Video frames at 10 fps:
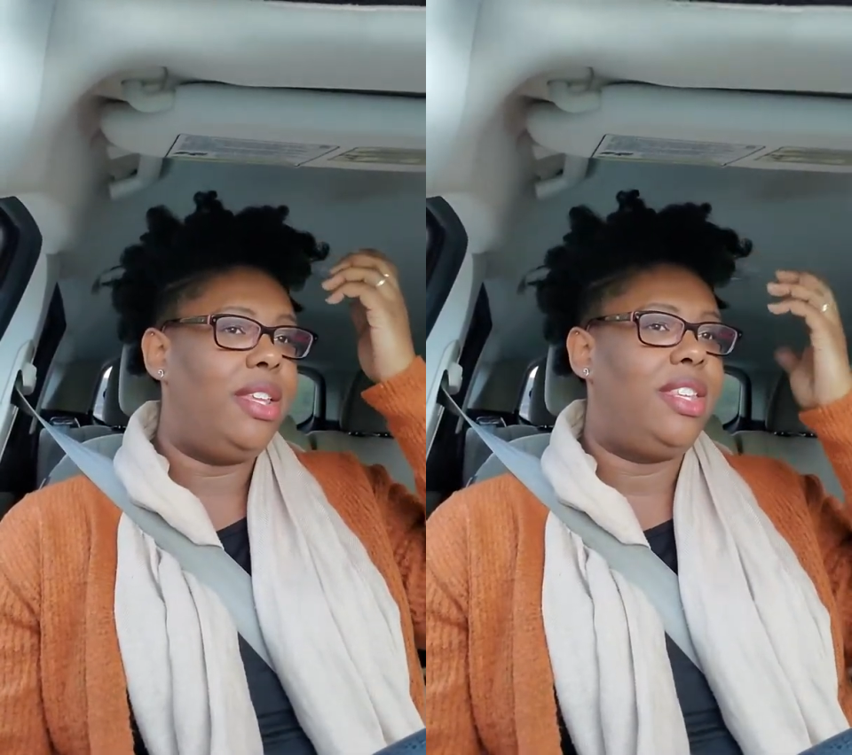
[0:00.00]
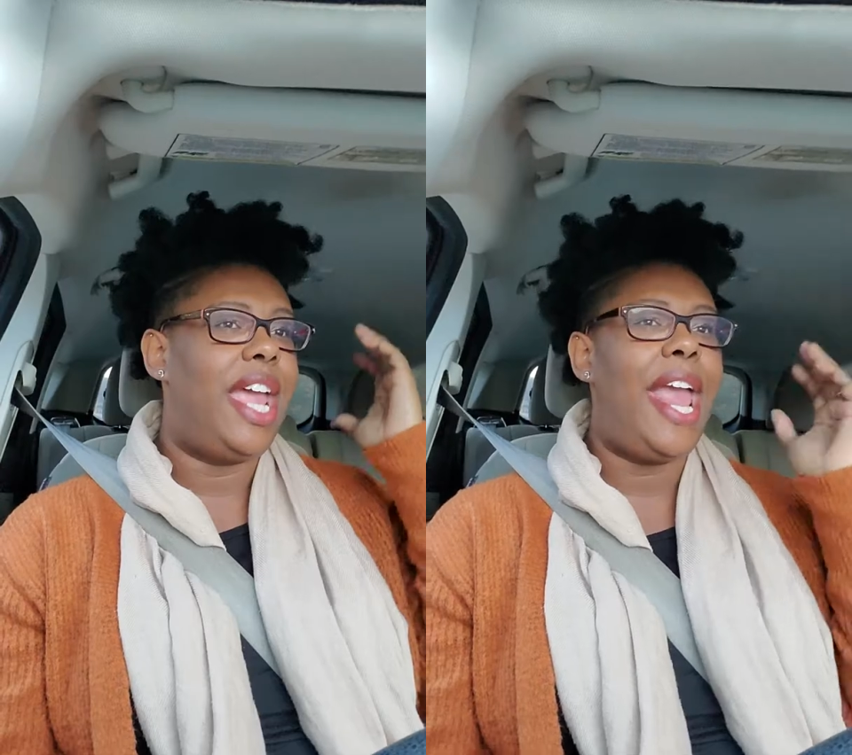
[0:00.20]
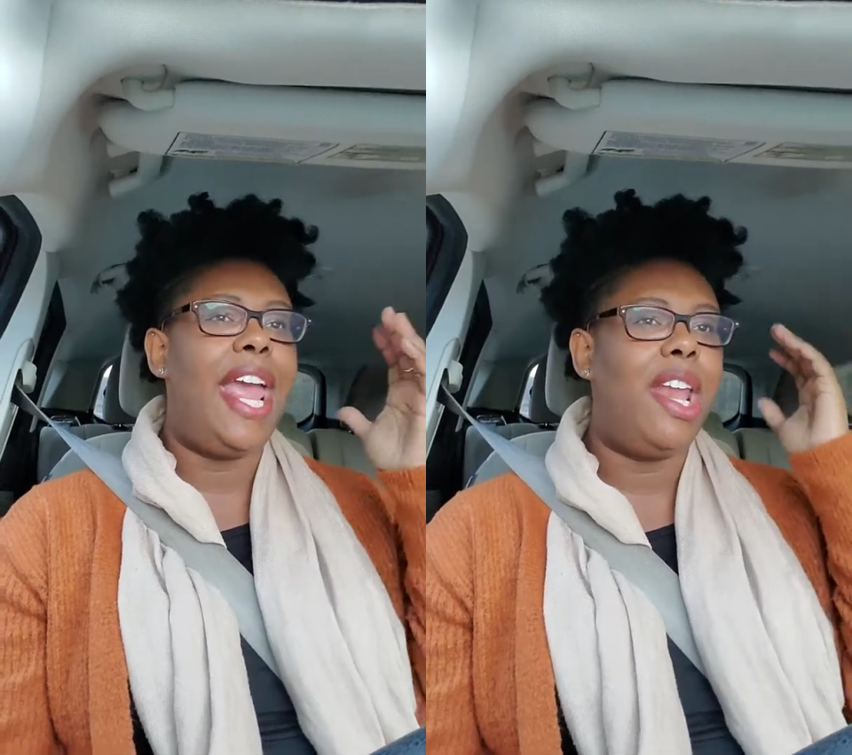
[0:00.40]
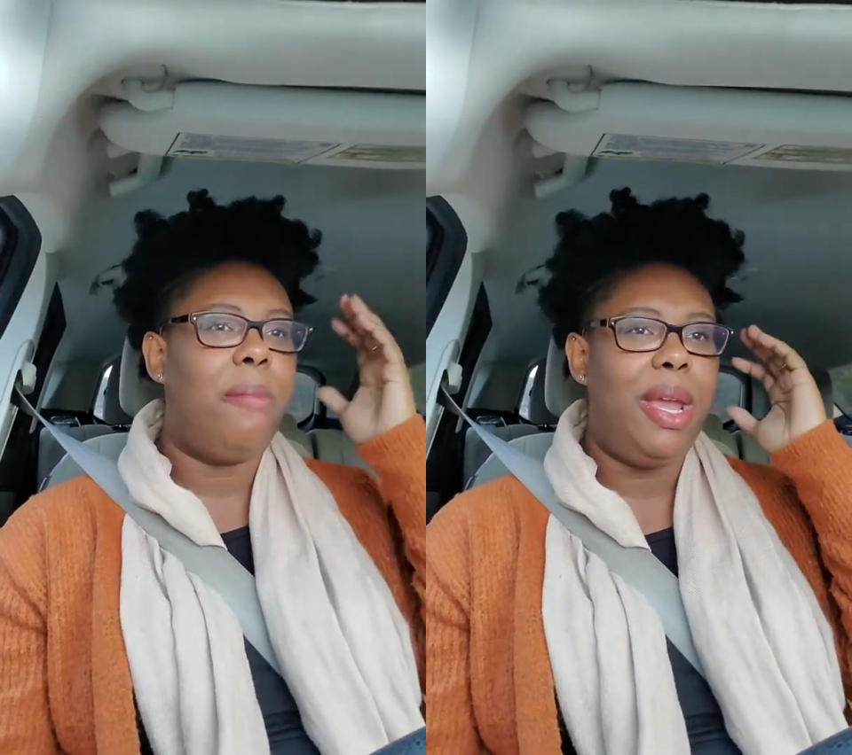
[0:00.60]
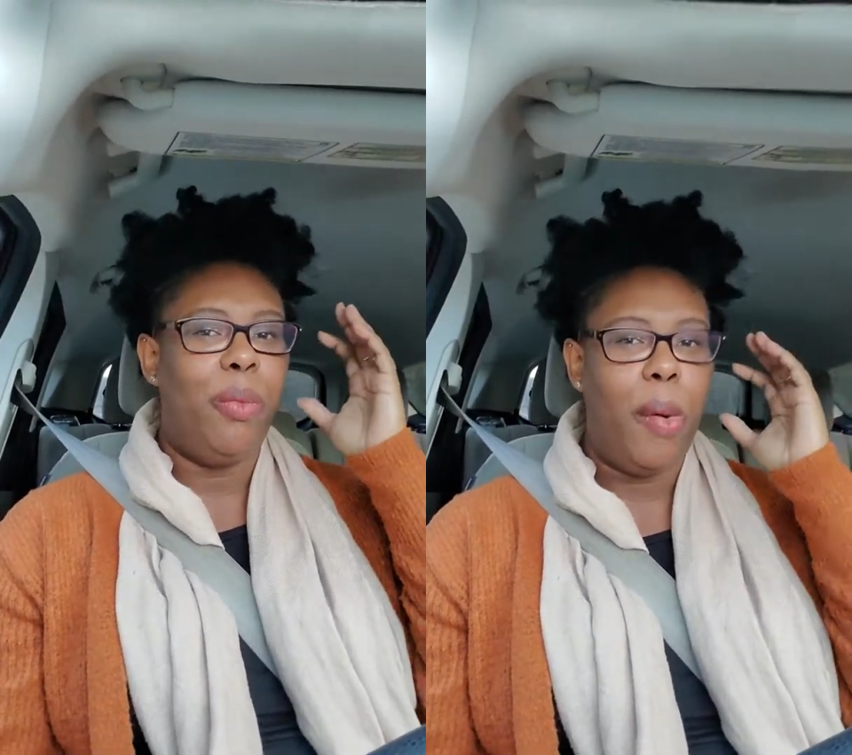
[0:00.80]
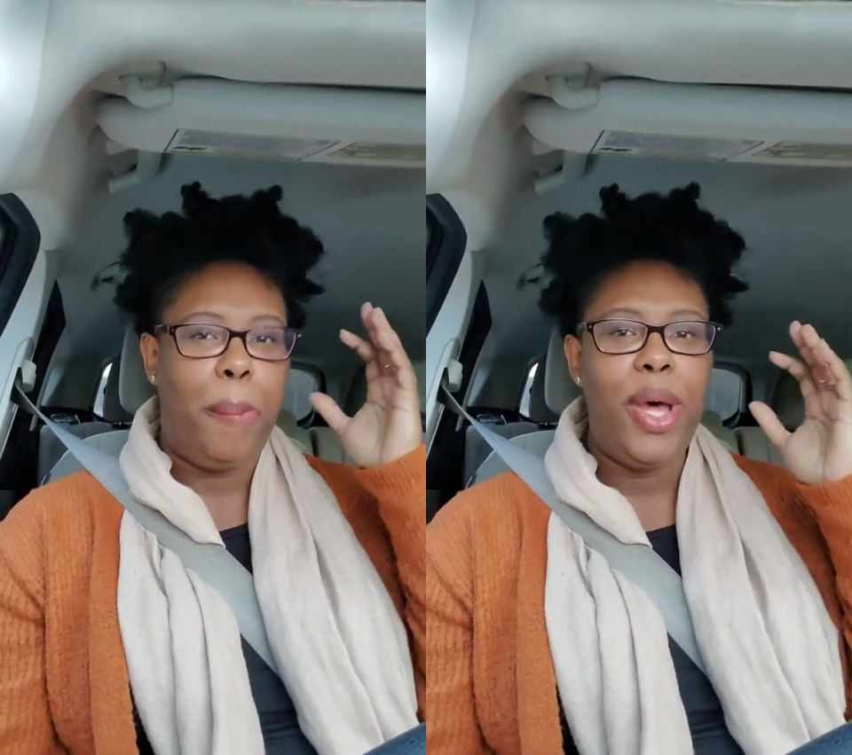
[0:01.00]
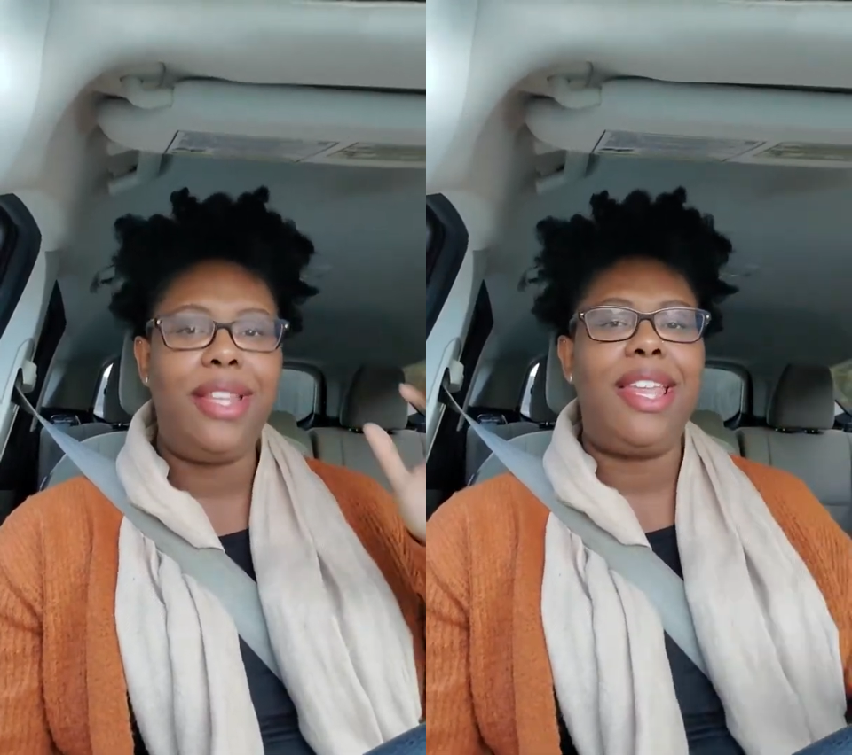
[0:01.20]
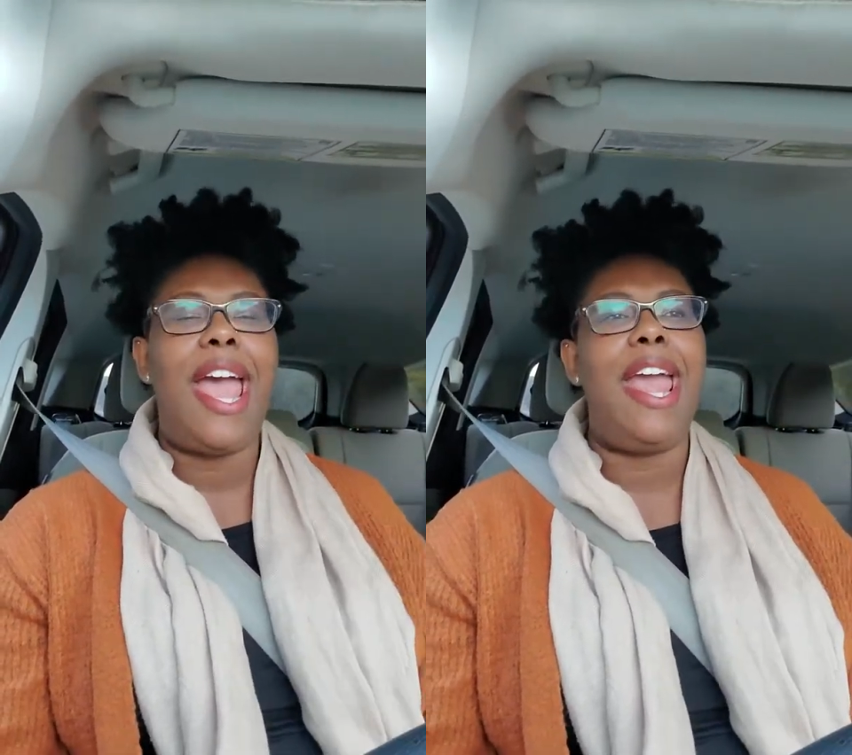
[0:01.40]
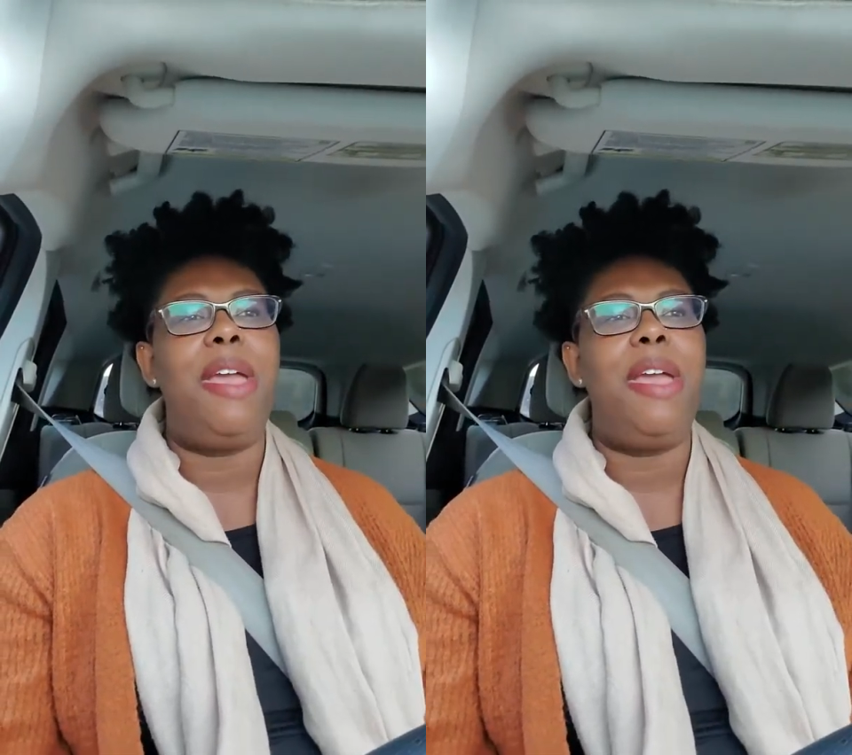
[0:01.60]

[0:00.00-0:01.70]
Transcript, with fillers: the enemy will put that